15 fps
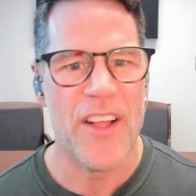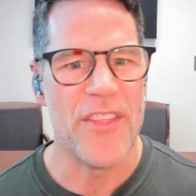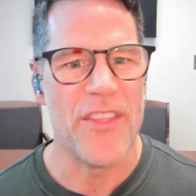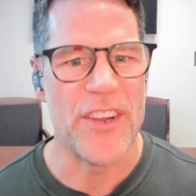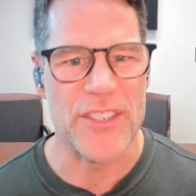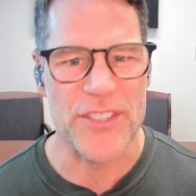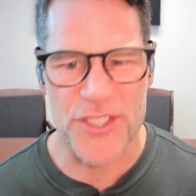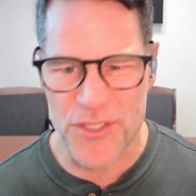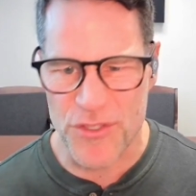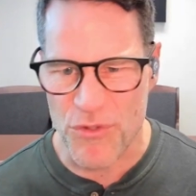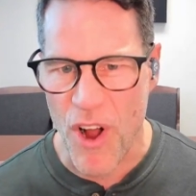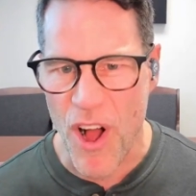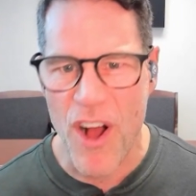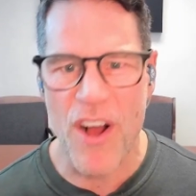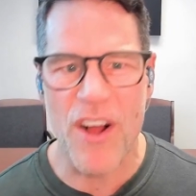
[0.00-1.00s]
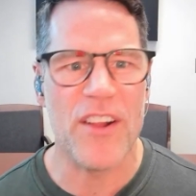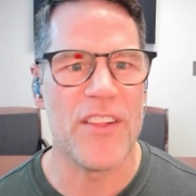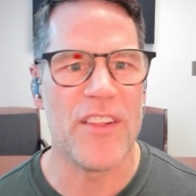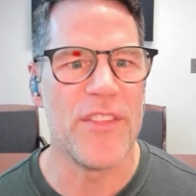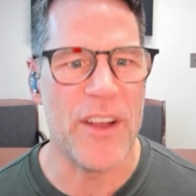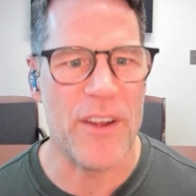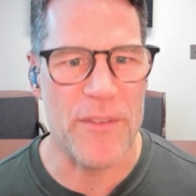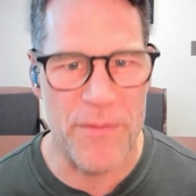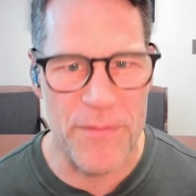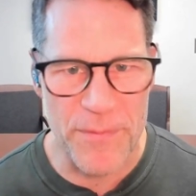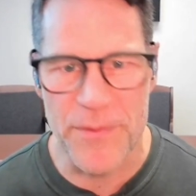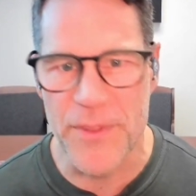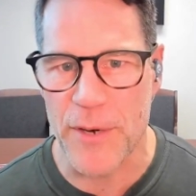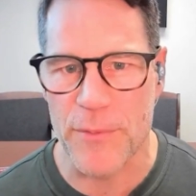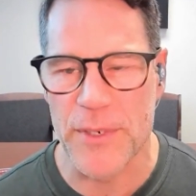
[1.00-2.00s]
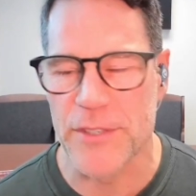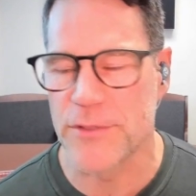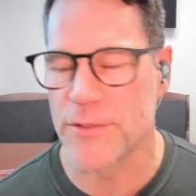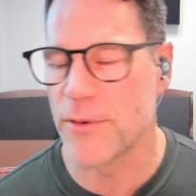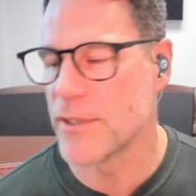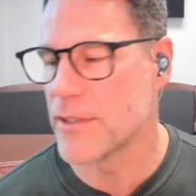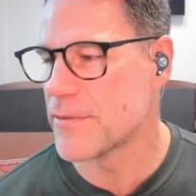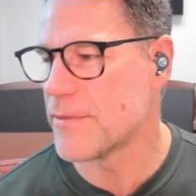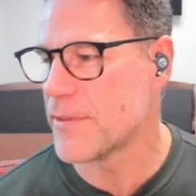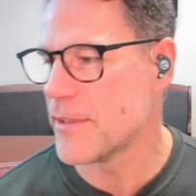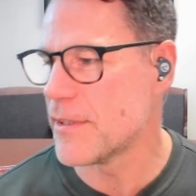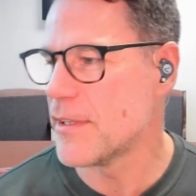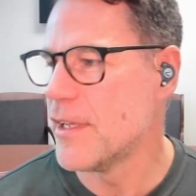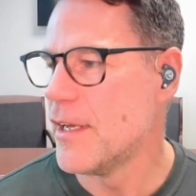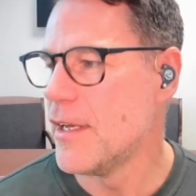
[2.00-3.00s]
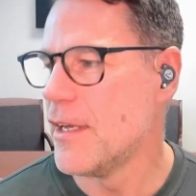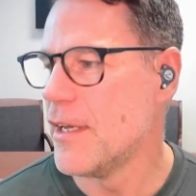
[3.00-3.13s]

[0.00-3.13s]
they're strong, they're resourceful.